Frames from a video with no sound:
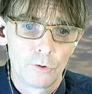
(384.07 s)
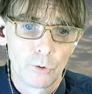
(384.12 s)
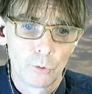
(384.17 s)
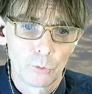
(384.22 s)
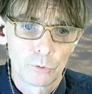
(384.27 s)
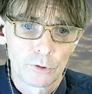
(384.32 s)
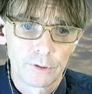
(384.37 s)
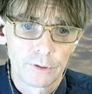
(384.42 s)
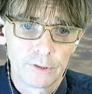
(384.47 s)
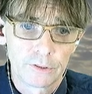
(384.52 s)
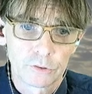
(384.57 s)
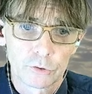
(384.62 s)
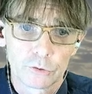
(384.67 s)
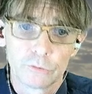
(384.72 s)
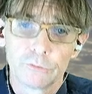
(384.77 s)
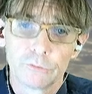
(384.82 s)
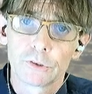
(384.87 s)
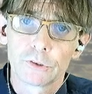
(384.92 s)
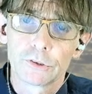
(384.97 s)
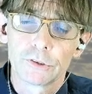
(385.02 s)
Note that this
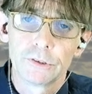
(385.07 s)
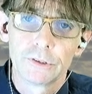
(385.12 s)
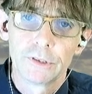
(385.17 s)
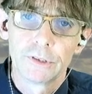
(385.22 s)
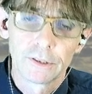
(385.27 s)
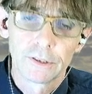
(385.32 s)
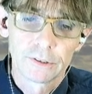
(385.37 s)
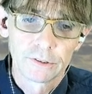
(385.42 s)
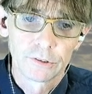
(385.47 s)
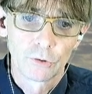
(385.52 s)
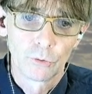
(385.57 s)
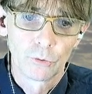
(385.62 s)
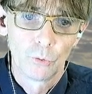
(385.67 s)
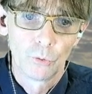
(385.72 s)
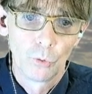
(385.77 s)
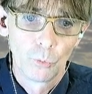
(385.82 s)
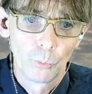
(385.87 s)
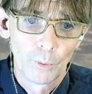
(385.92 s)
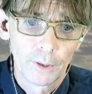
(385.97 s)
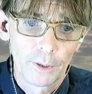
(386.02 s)
conversion doesn't
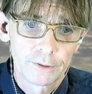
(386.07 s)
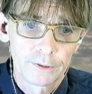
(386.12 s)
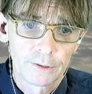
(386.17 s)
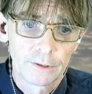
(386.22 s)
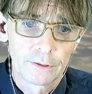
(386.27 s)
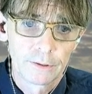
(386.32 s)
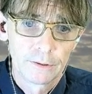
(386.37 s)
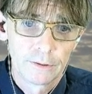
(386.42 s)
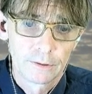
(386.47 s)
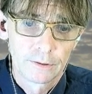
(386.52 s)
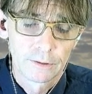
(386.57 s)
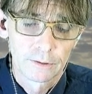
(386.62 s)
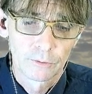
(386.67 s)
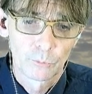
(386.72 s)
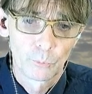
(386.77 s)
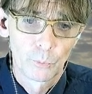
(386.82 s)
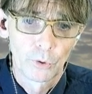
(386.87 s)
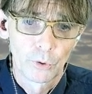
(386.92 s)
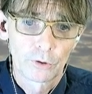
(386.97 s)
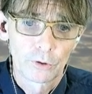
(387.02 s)
always
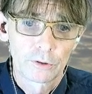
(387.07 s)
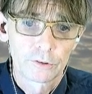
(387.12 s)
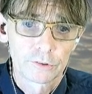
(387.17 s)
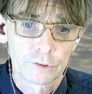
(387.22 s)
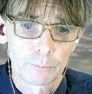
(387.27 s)
work.